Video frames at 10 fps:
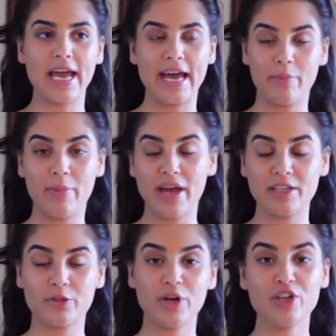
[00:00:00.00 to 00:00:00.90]

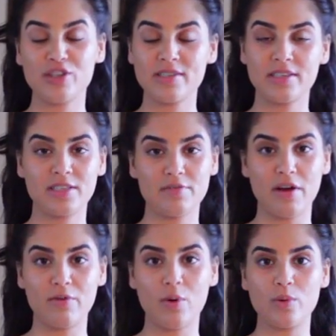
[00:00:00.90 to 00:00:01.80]
handpicked
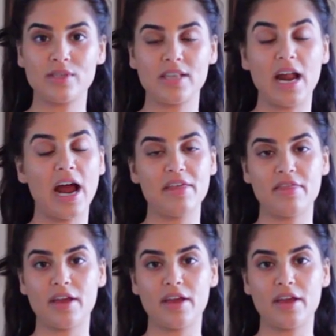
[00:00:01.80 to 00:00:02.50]
365 quotes that I